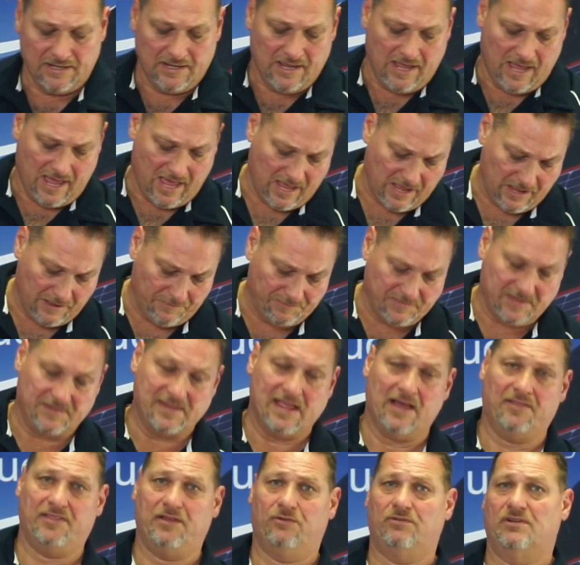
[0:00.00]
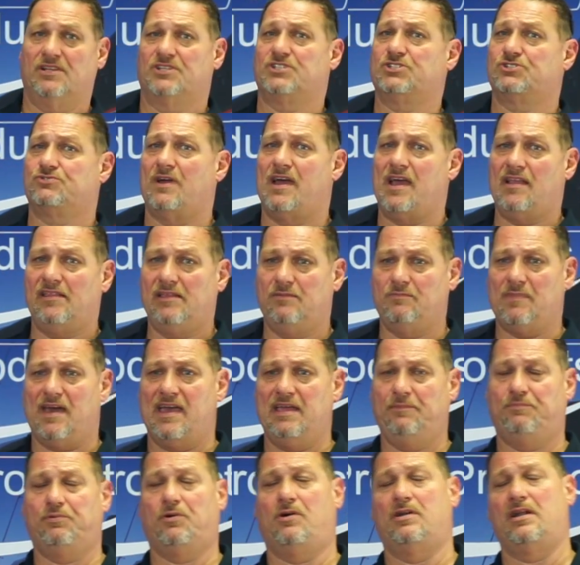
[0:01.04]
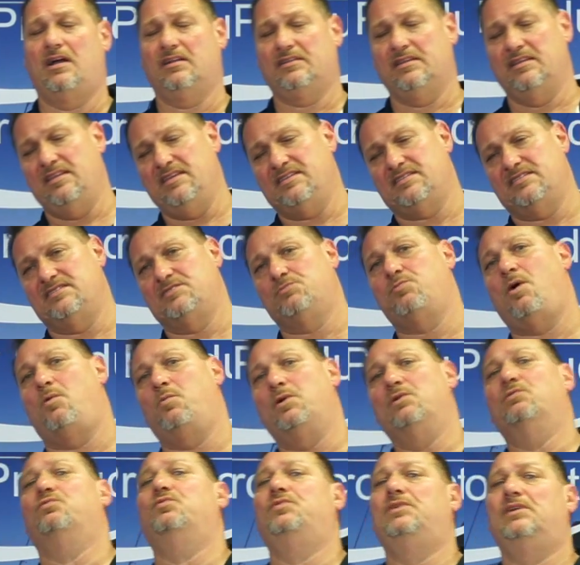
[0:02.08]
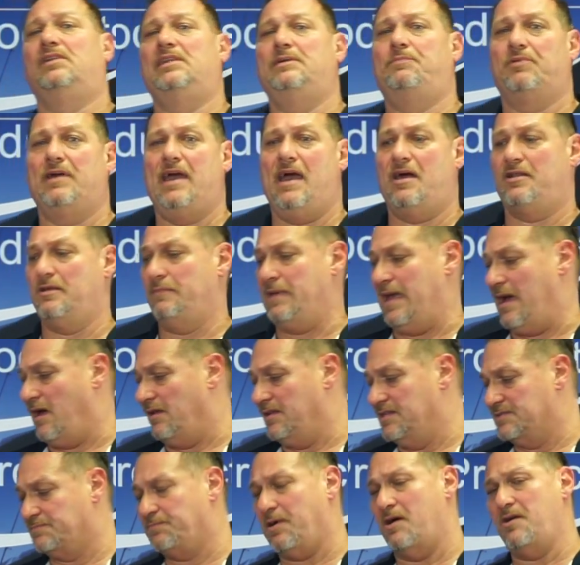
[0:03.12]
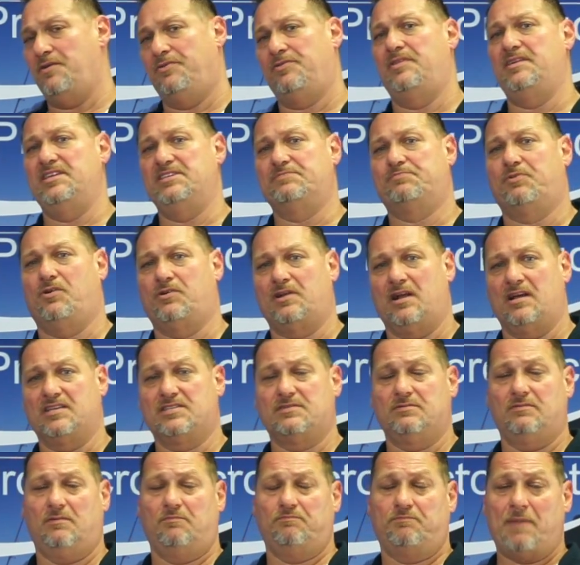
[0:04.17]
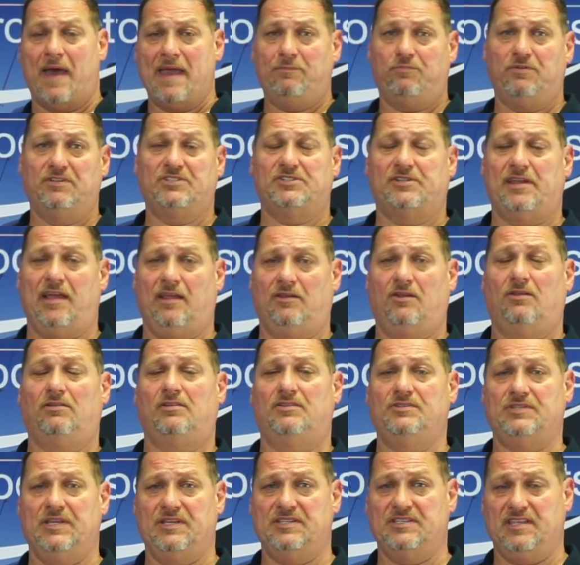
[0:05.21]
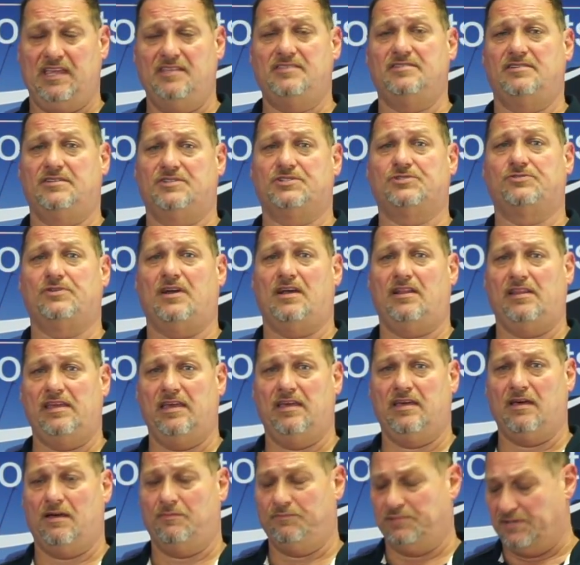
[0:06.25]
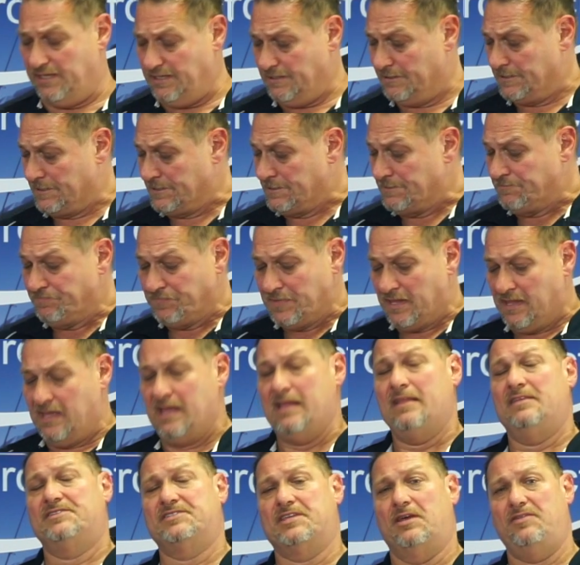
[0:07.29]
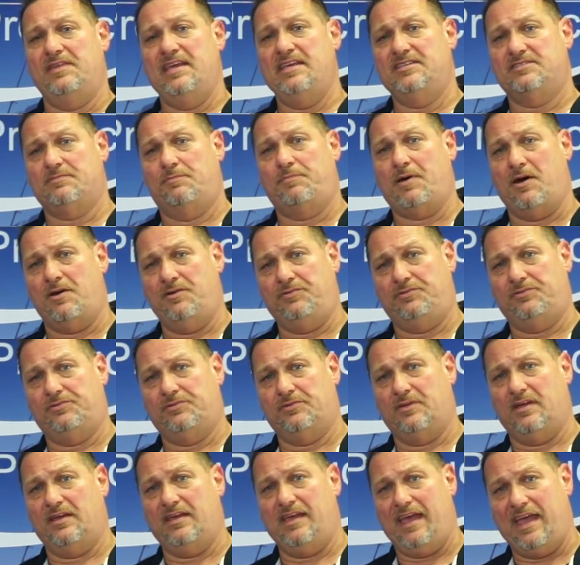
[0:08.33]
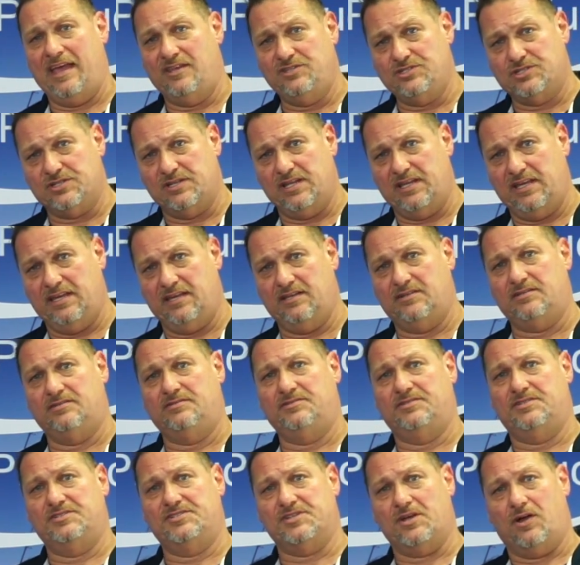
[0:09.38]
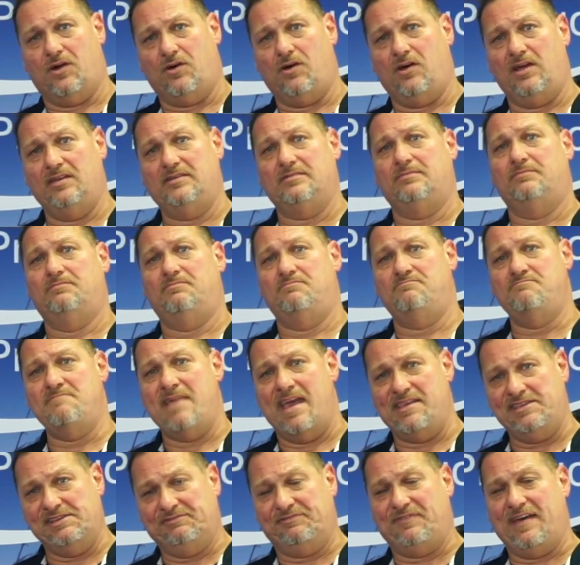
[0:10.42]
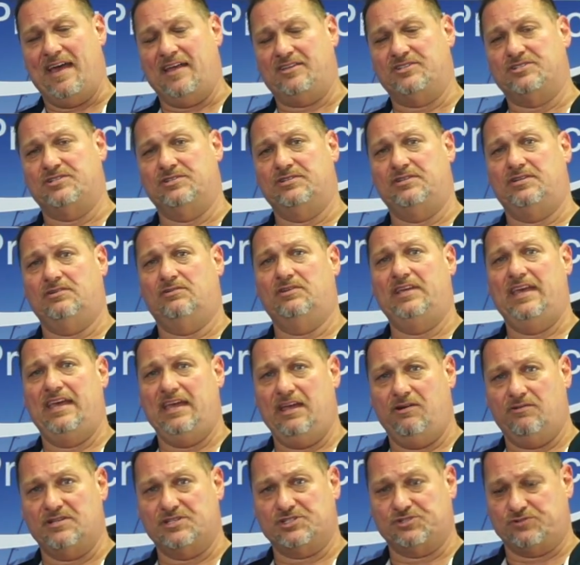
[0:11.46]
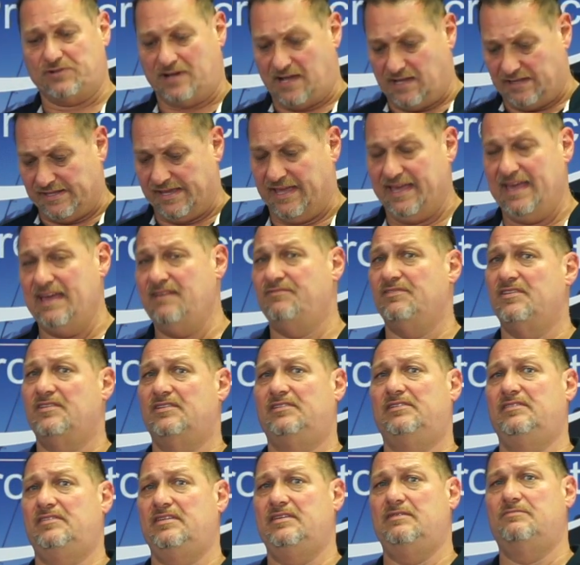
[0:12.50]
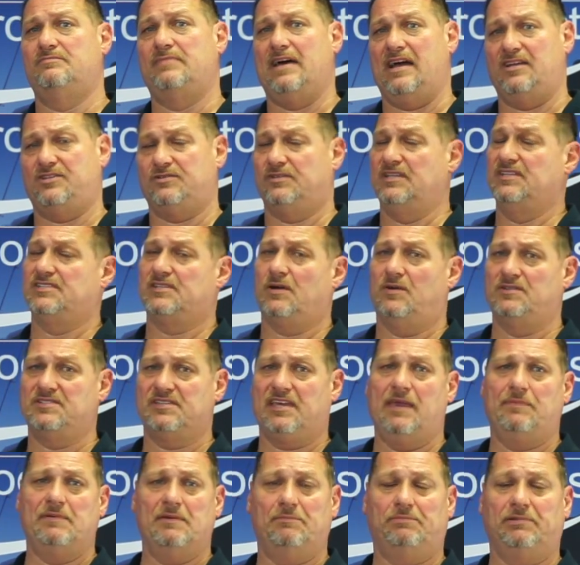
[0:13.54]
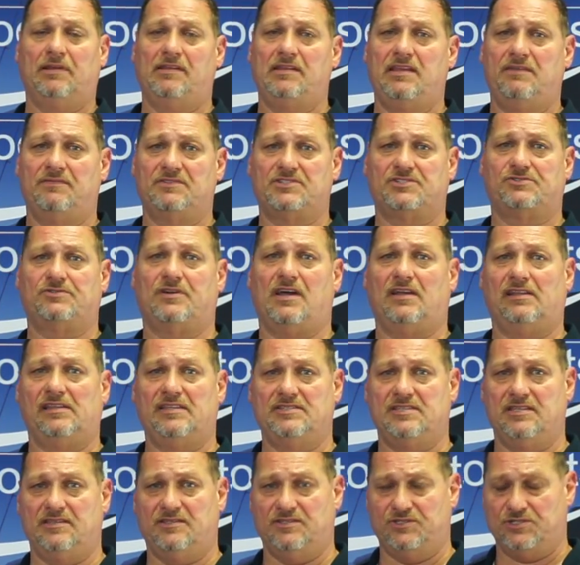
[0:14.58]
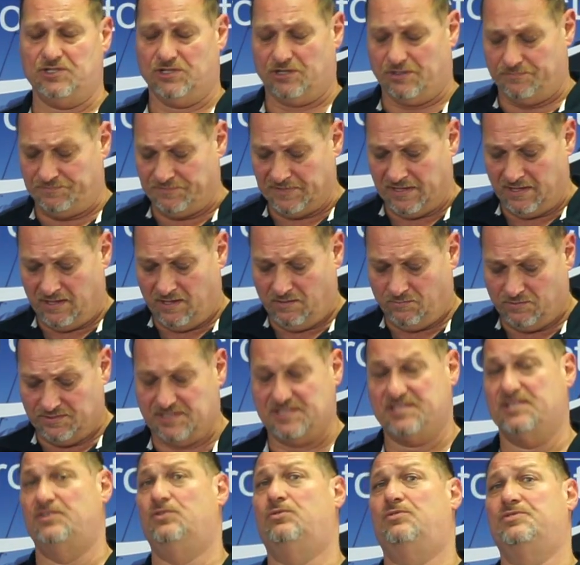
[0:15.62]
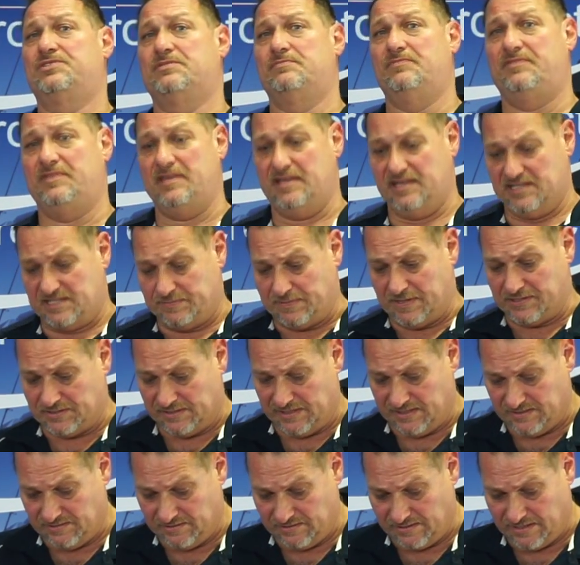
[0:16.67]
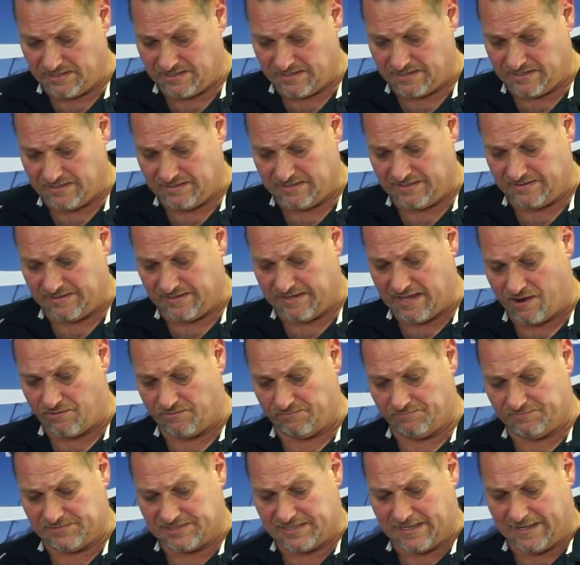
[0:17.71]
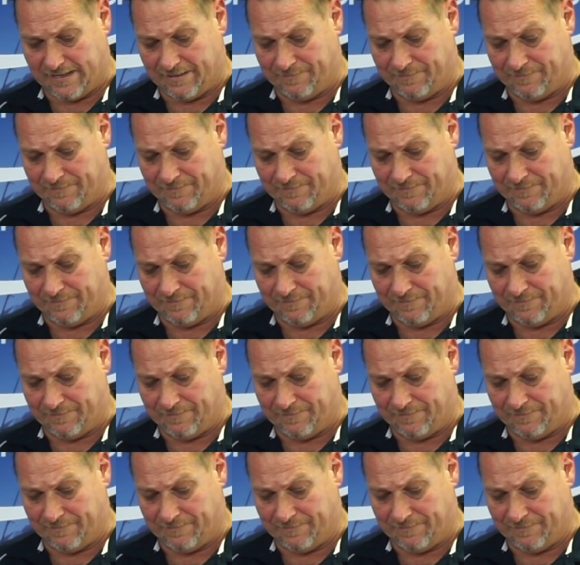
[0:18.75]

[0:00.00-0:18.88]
Now, they're an Australian made product, and this is what we're really proud about, is both of these products. Bainbridge Technologies is an Australian company, so these are both engineered, designed, manufactured here in Australia, even the lithium battery. So it's keeping plenty of Australians in the job, which is an awesome thing, especially in the at the current